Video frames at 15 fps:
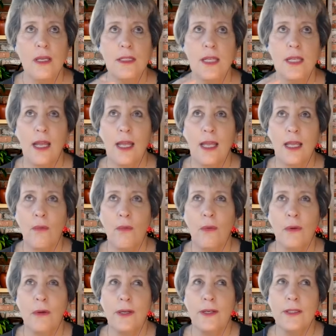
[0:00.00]
take
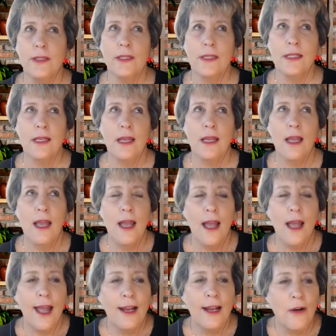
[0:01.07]
words
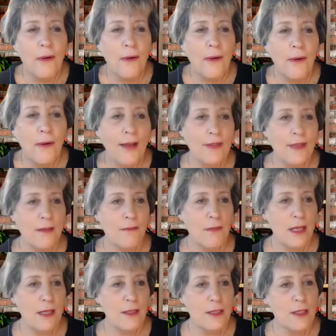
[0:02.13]
and craft them
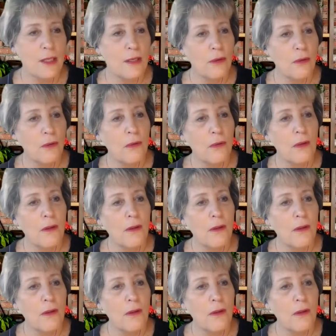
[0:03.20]
into